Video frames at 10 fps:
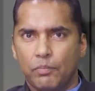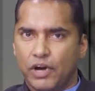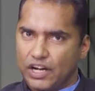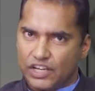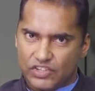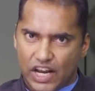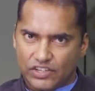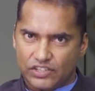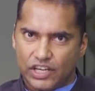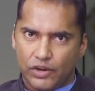country's
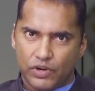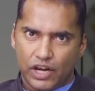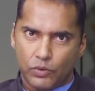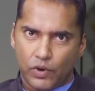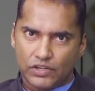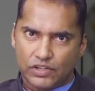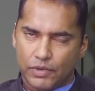national security advisor.